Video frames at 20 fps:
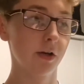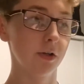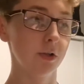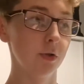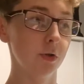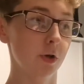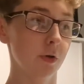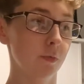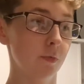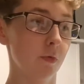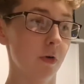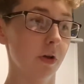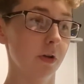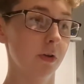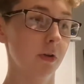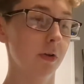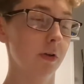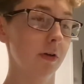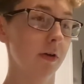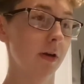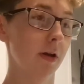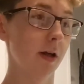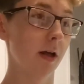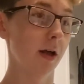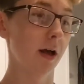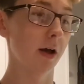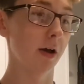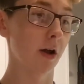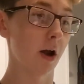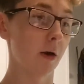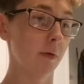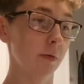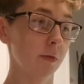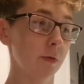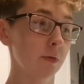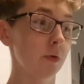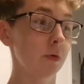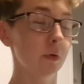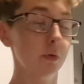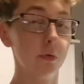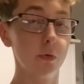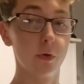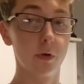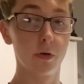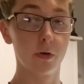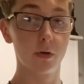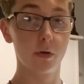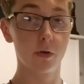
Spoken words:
you can run a current through